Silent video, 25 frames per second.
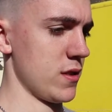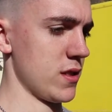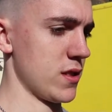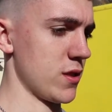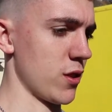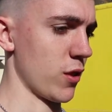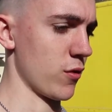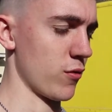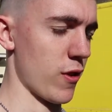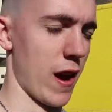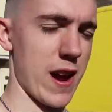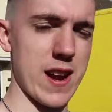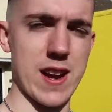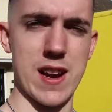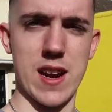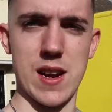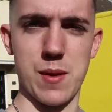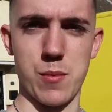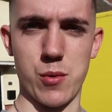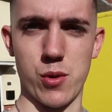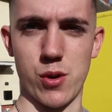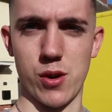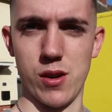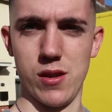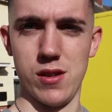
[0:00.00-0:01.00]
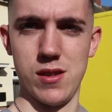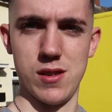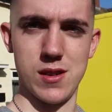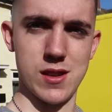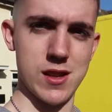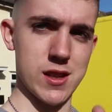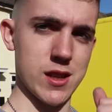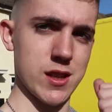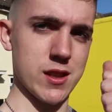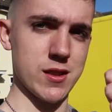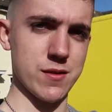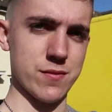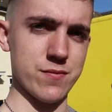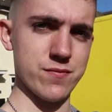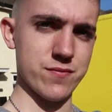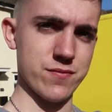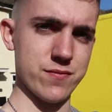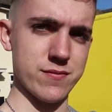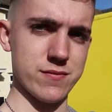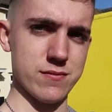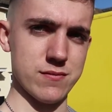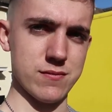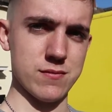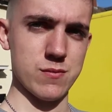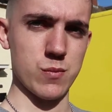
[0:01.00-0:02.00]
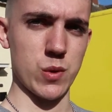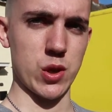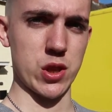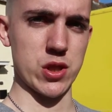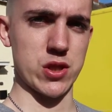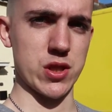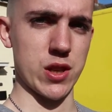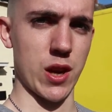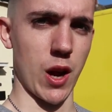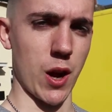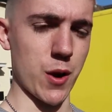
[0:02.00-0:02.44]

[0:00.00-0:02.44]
it's not raining anymore we're good to